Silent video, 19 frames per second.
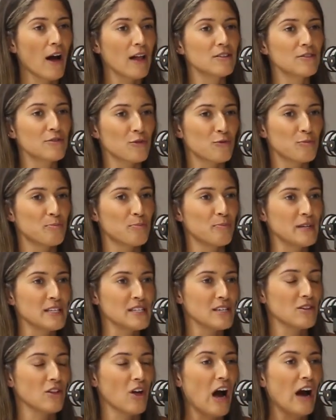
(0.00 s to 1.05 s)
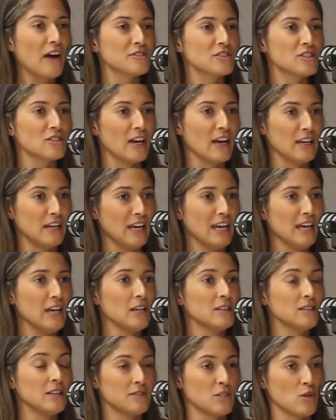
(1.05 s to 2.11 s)
live a busy life, and
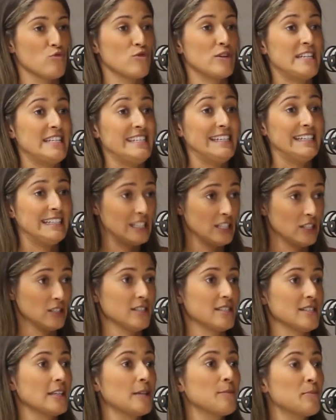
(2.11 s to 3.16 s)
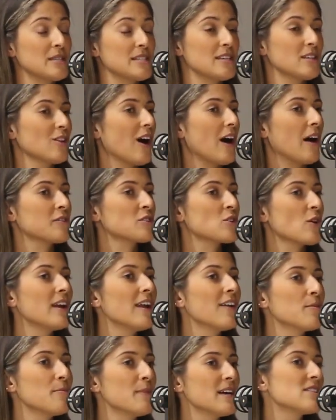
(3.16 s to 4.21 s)
he lives a ridiculously busy life. So I
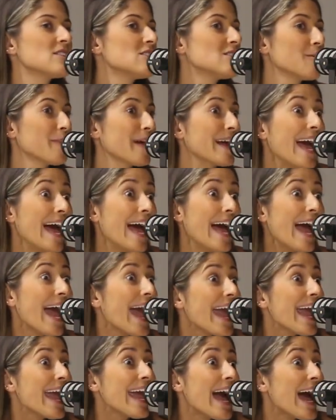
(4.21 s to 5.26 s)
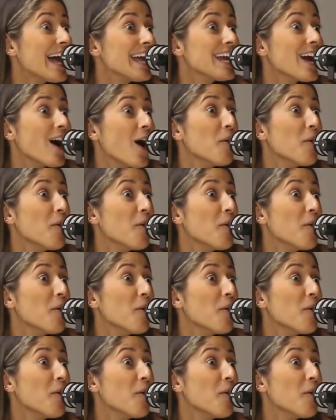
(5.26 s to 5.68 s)
never message him hey, how you